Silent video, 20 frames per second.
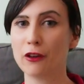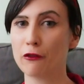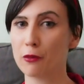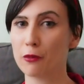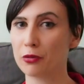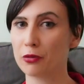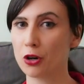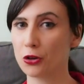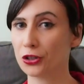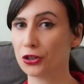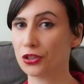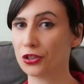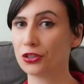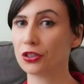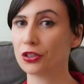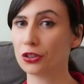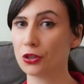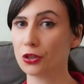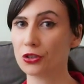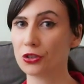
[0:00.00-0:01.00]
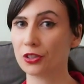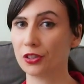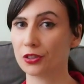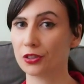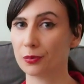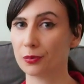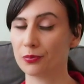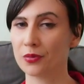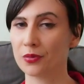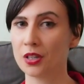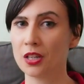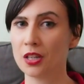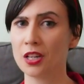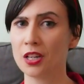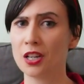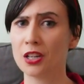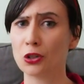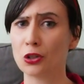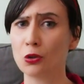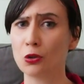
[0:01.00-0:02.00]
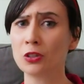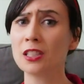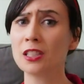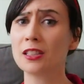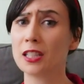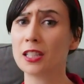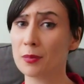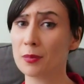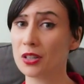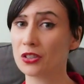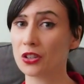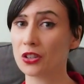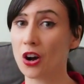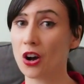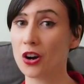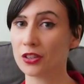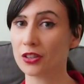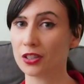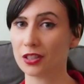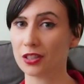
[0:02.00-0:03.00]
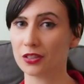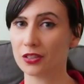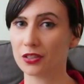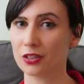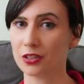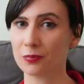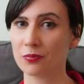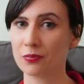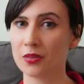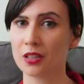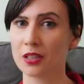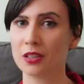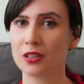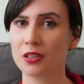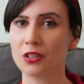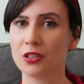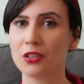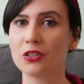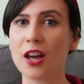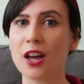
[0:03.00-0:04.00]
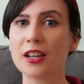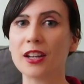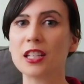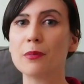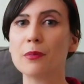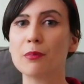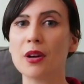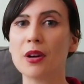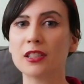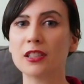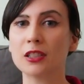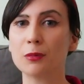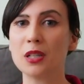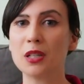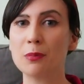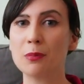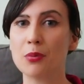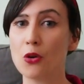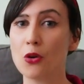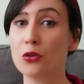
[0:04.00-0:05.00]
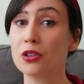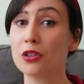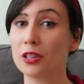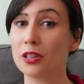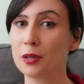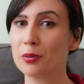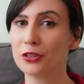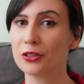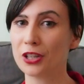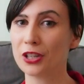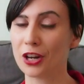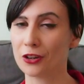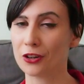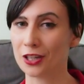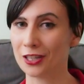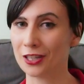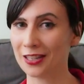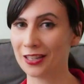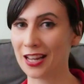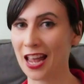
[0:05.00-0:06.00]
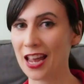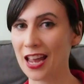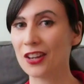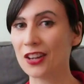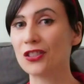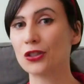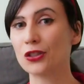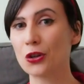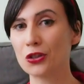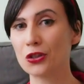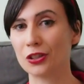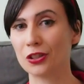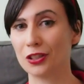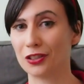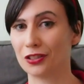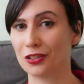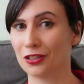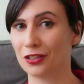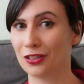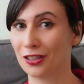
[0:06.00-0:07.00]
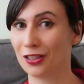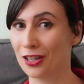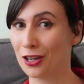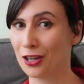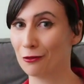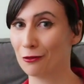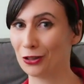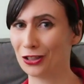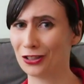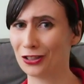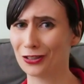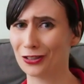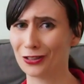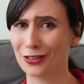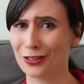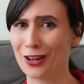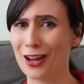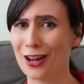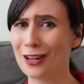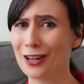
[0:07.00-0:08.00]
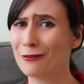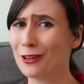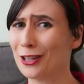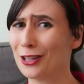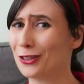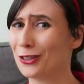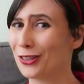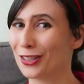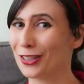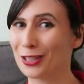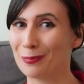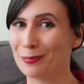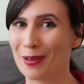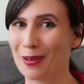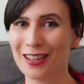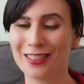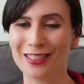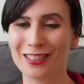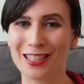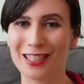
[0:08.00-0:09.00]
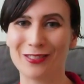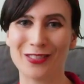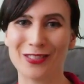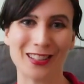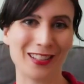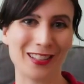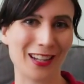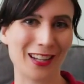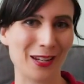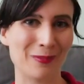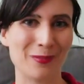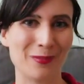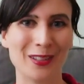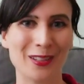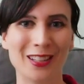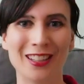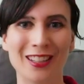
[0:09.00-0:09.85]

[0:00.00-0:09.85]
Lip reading: of approaches to socialism. The only limits are these. Society must be both libertarian and socialist, which is kind of what you'd expect given the name.